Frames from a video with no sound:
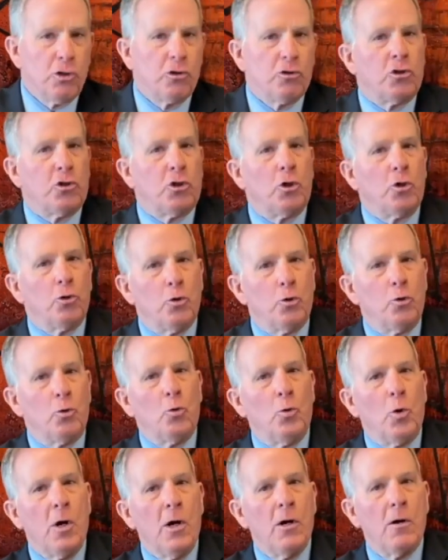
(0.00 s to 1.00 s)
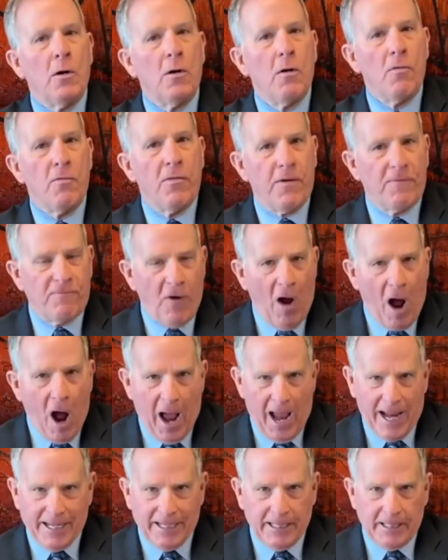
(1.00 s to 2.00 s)
to the
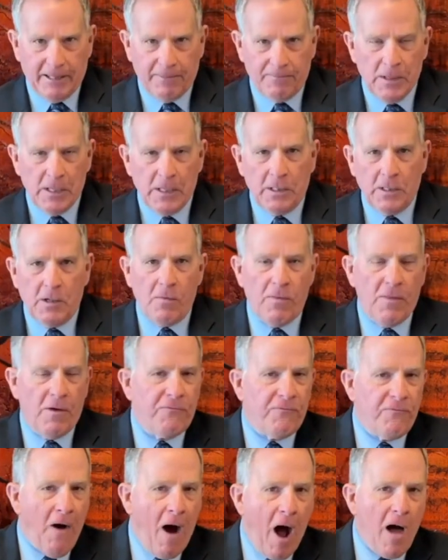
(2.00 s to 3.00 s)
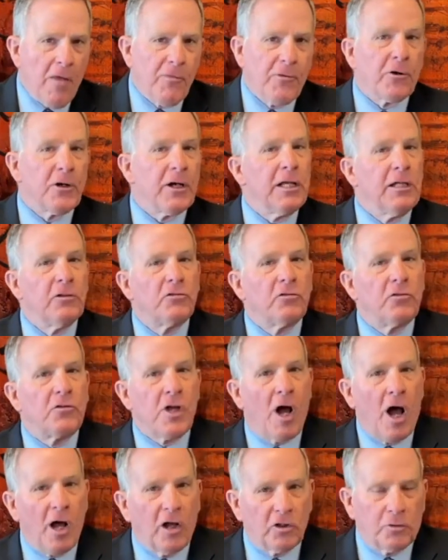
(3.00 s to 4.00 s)
vine. The Father is
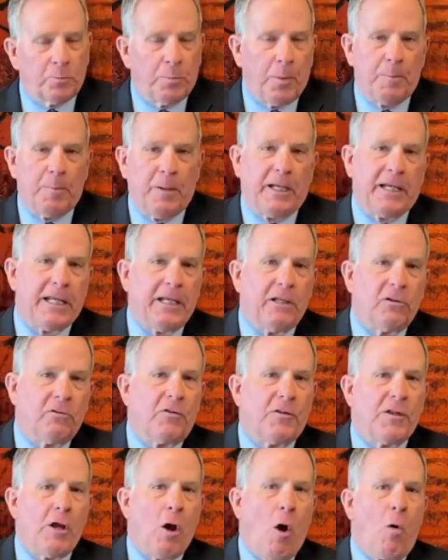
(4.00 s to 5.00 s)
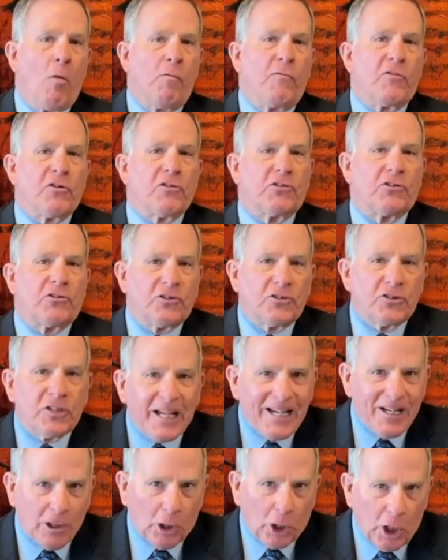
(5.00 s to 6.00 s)
the husbandman. He is the
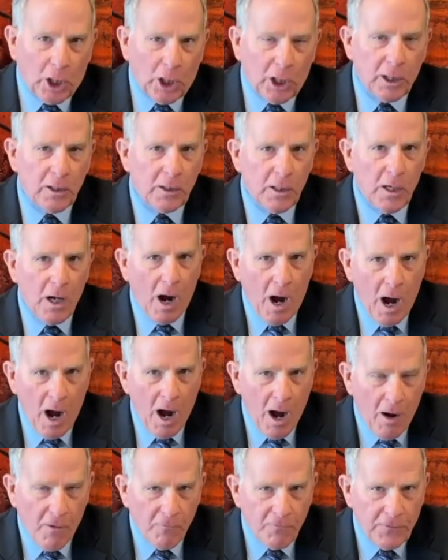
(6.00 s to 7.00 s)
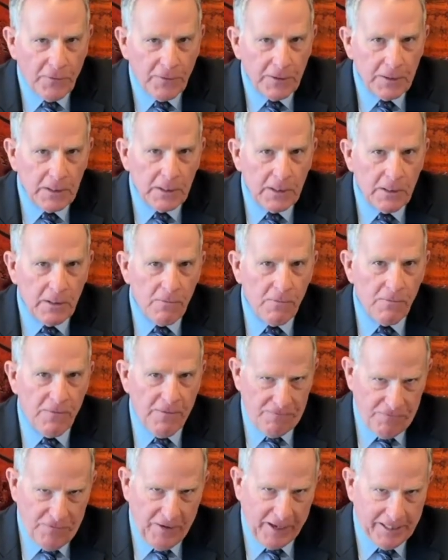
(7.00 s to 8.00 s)
overseer of
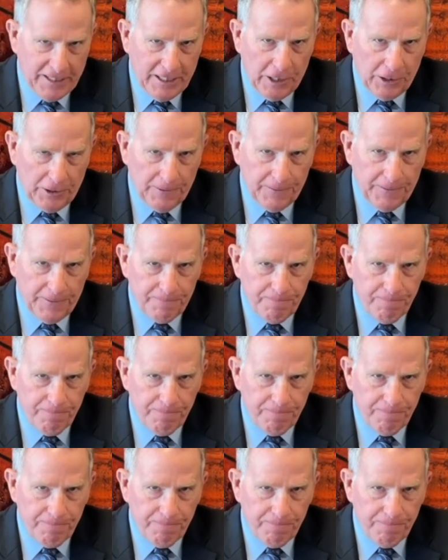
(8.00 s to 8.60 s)
the vineyard.